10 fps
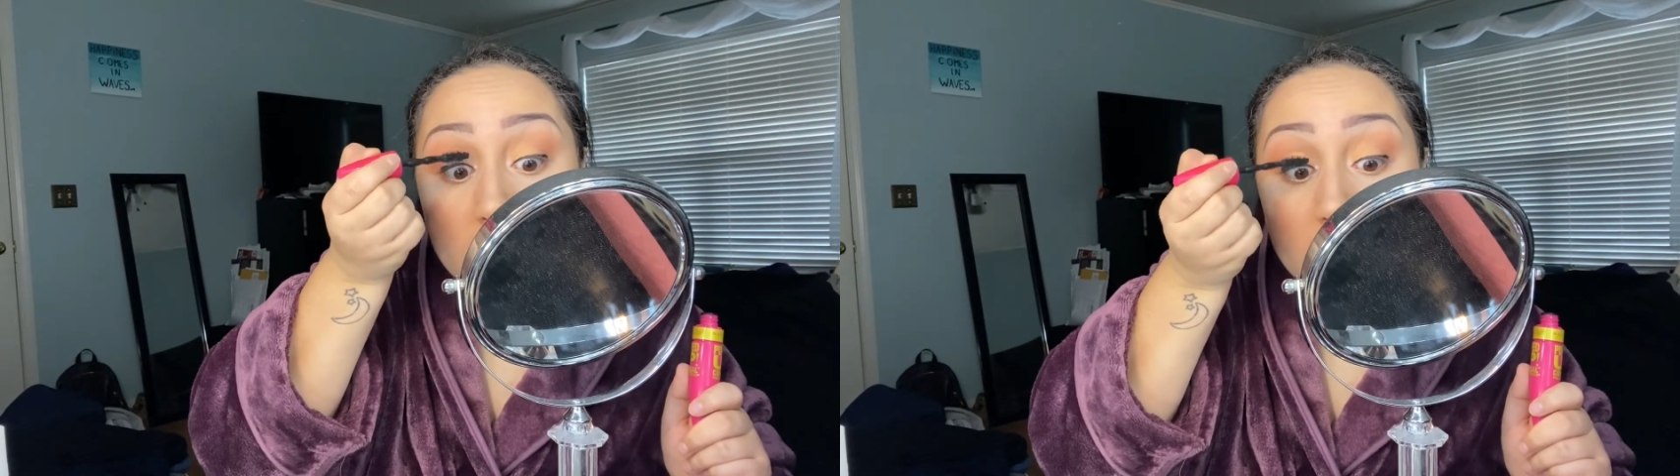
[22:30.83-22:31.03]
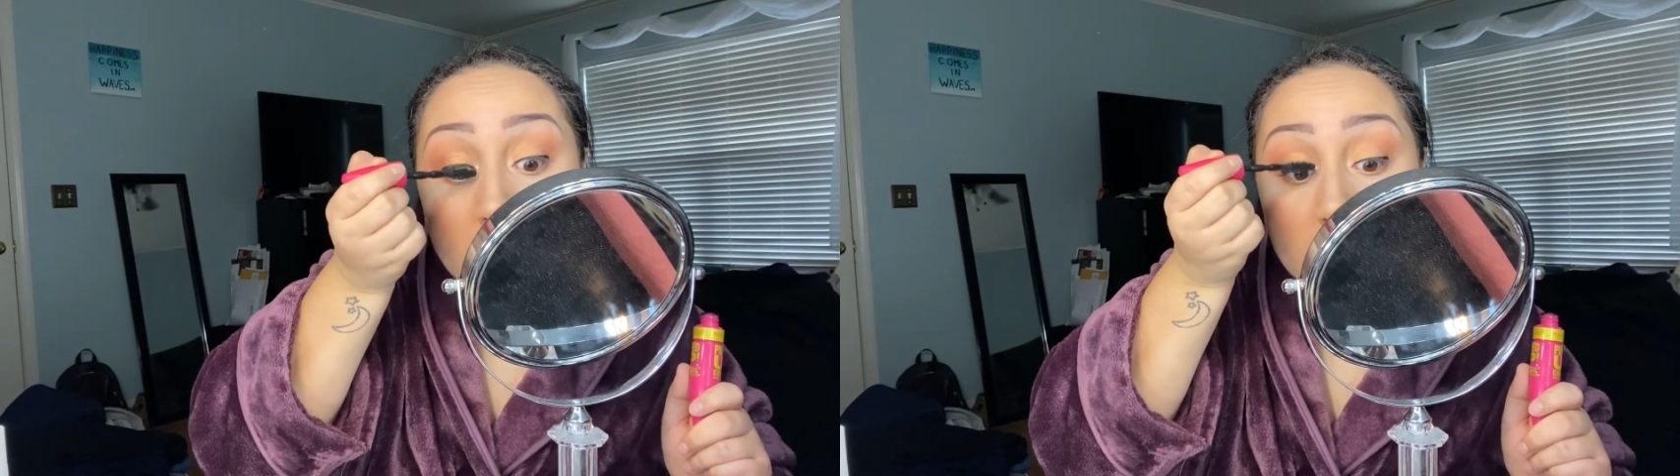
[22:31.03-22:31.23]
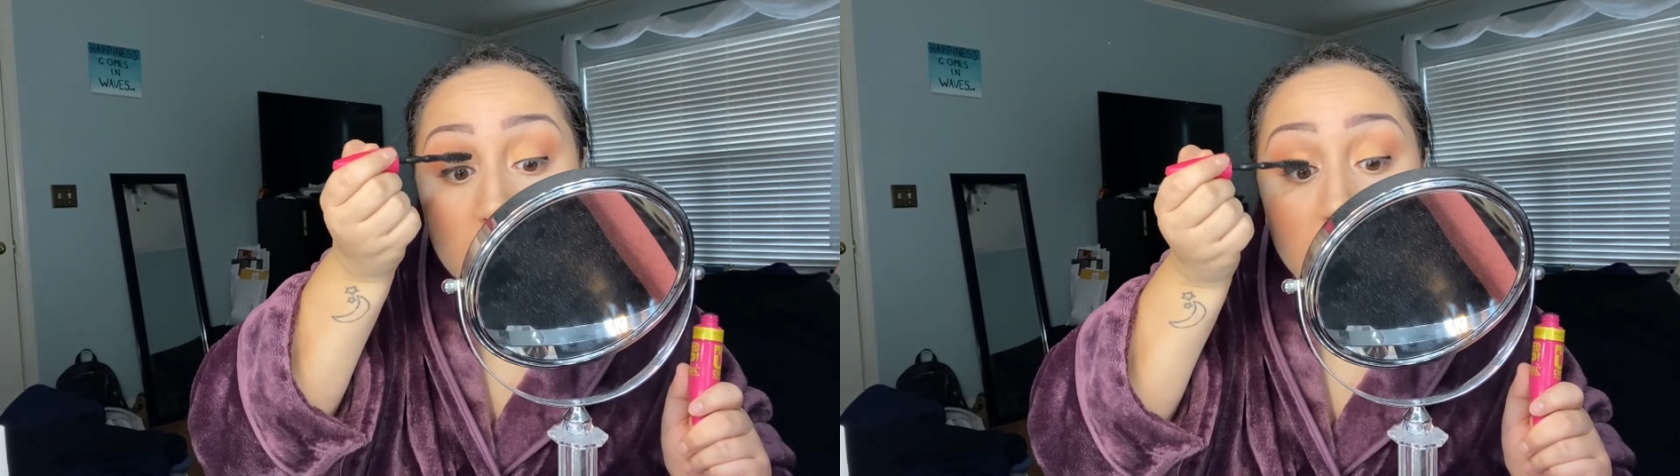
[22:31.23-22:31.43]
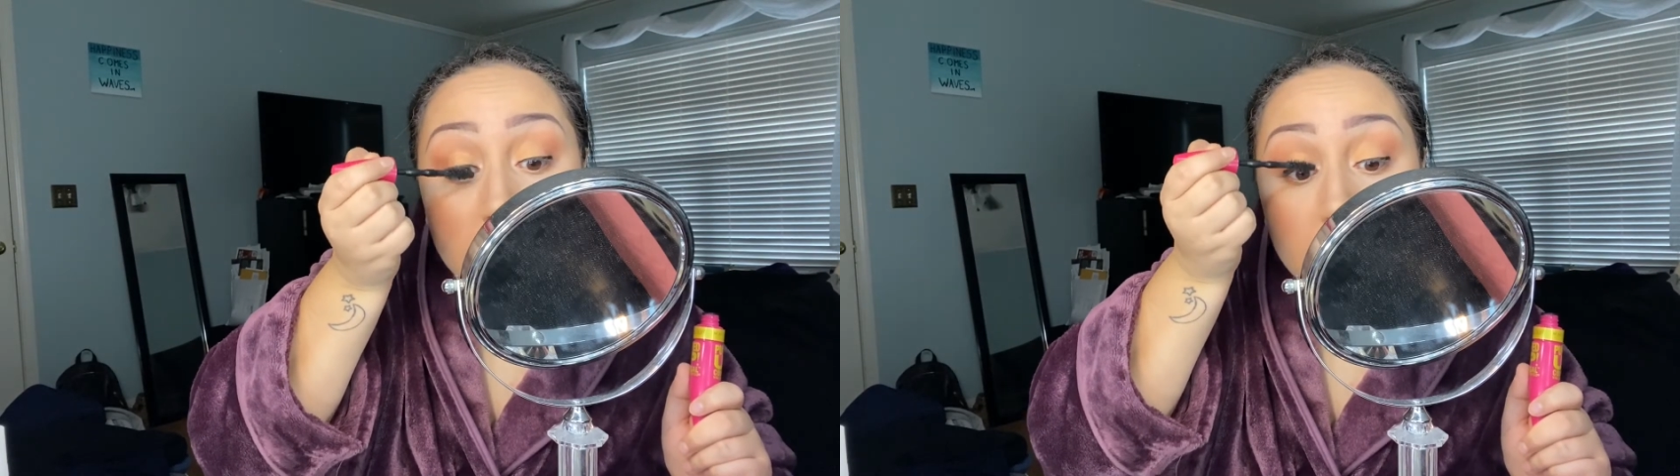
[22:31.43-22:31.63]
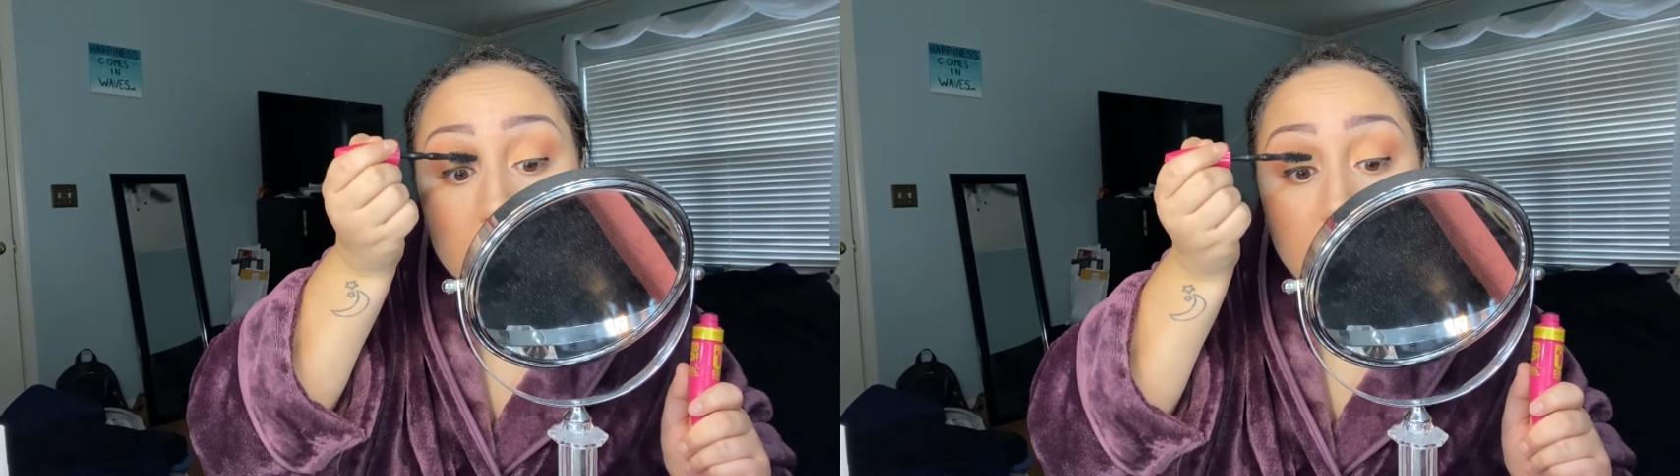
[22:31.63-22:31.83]

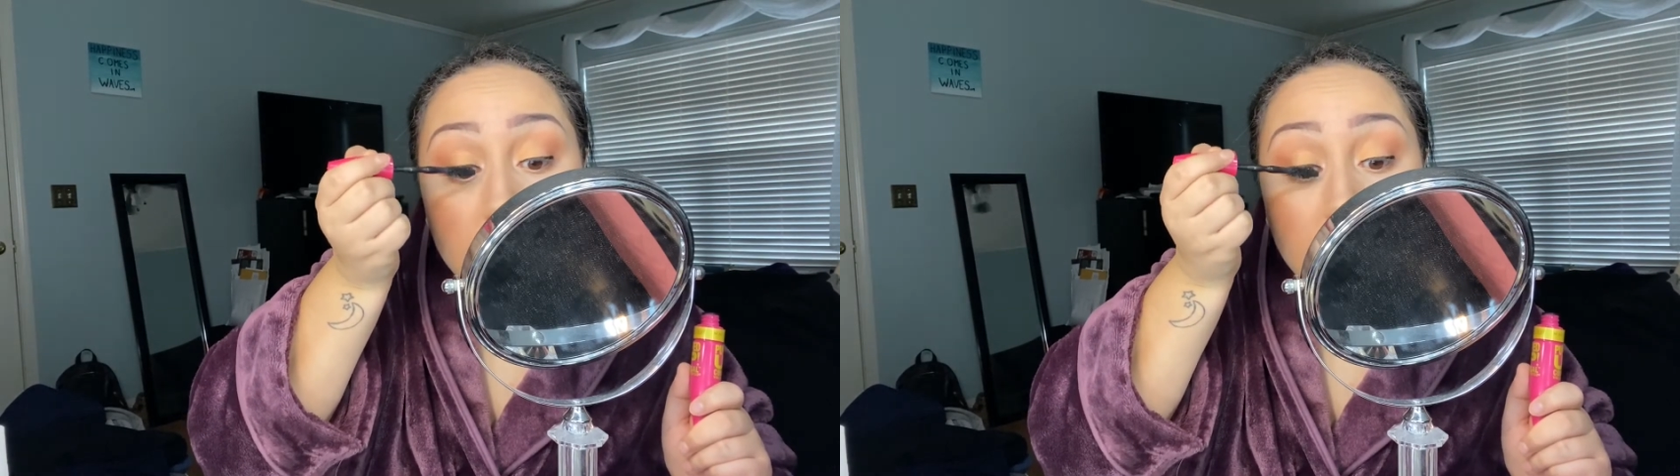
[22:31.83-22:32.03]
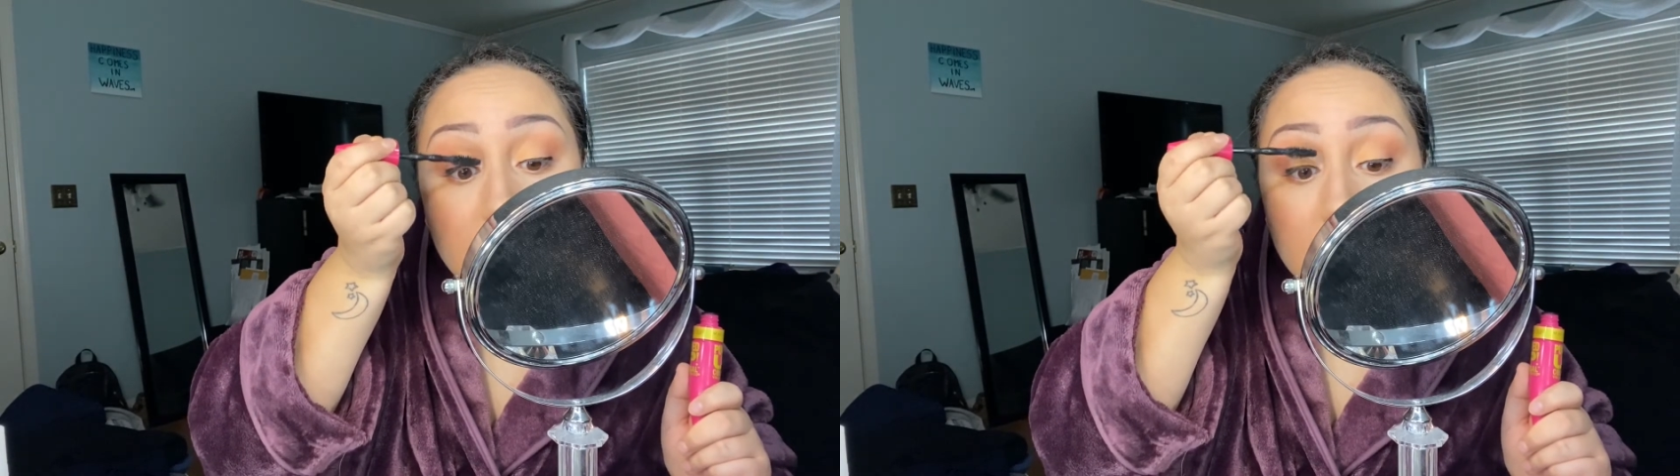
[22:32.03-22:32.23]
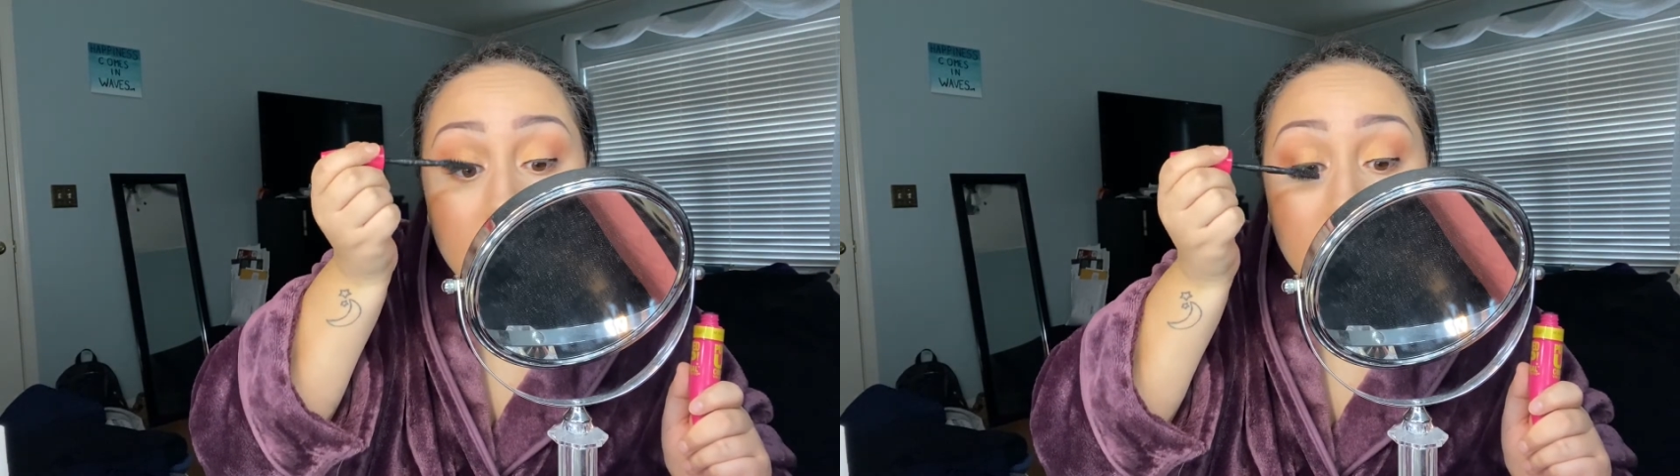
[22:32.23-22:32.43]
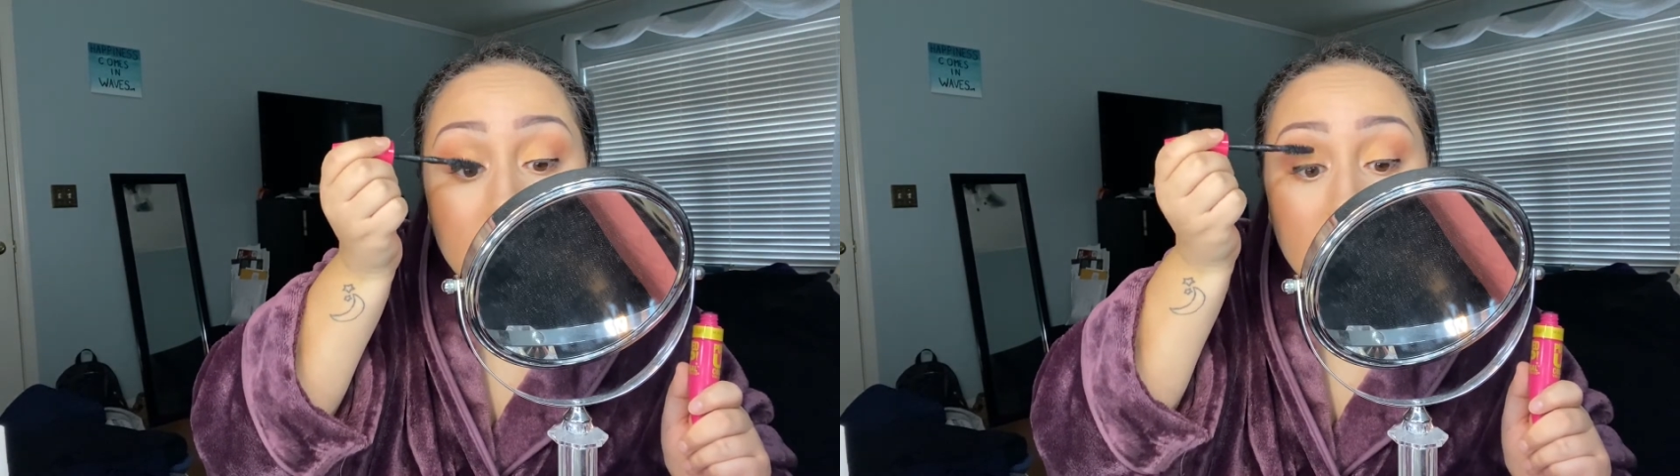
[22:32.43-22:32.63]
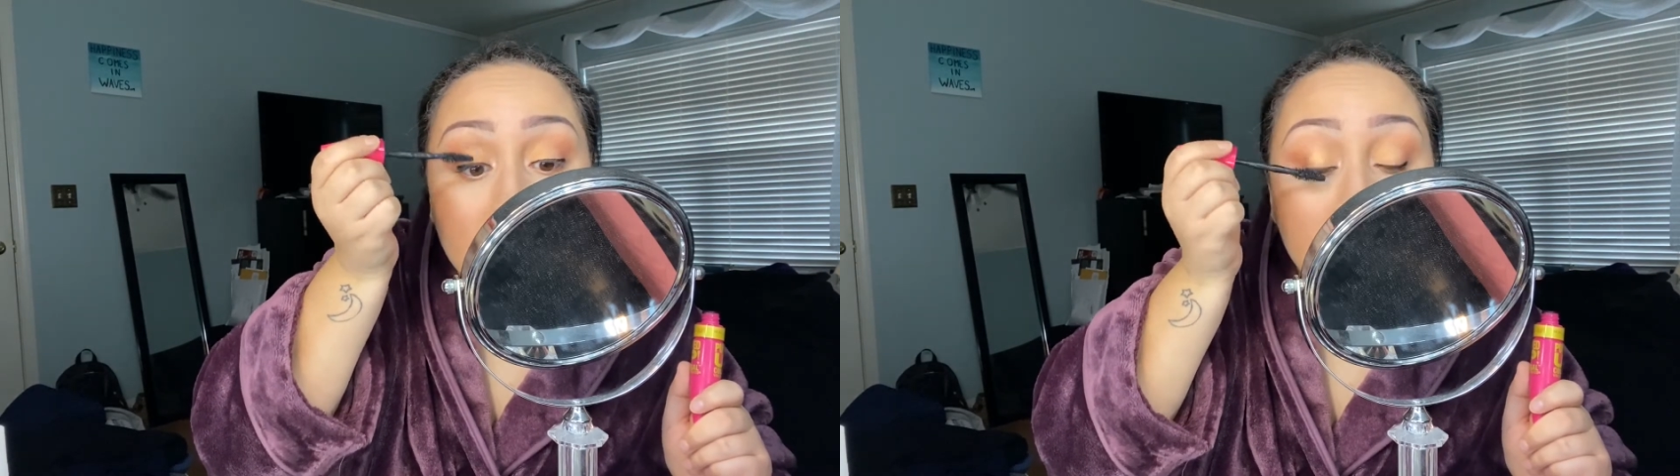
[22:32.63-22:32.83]
layer,
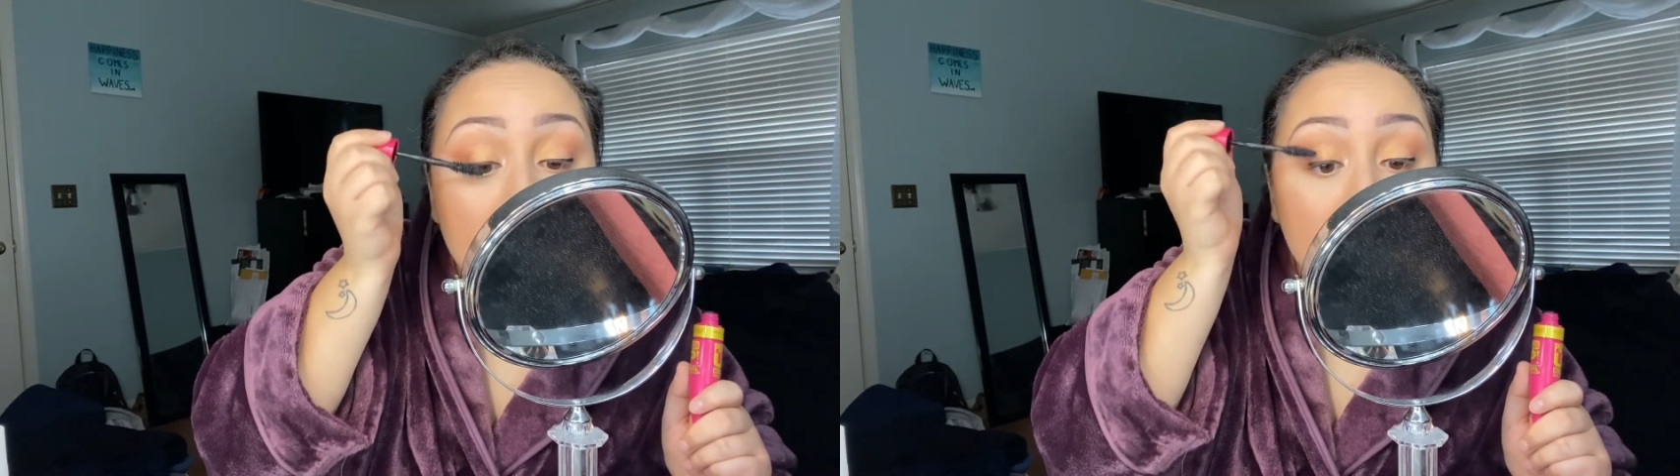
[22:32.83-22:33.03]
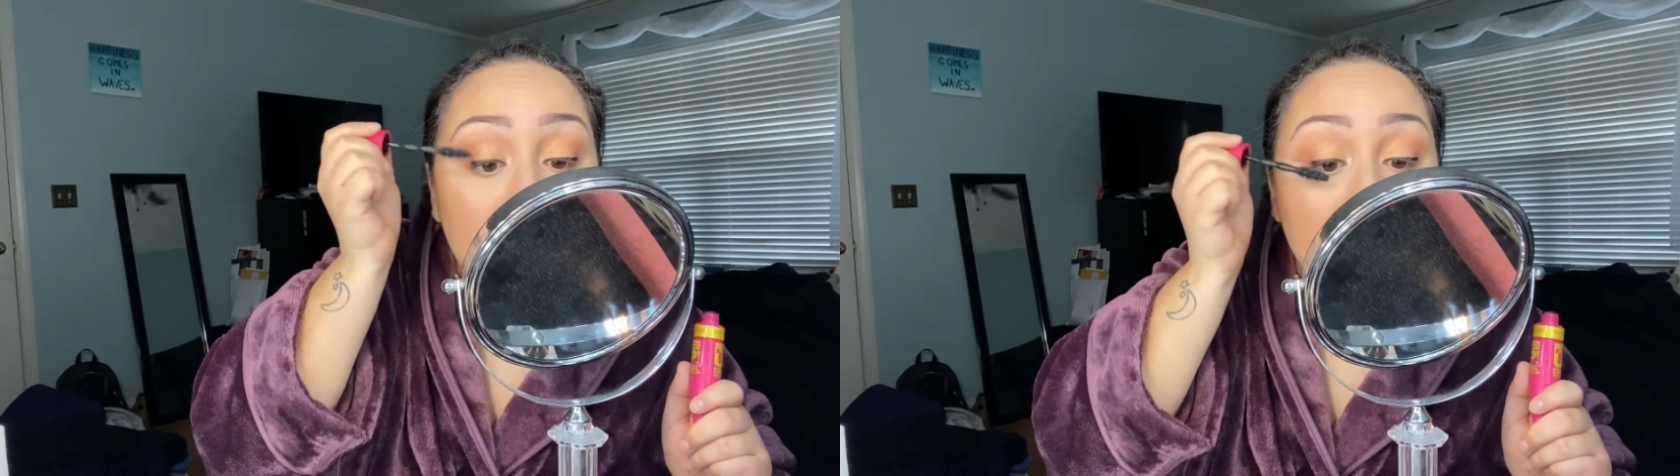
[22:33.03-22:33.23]
and then I'll put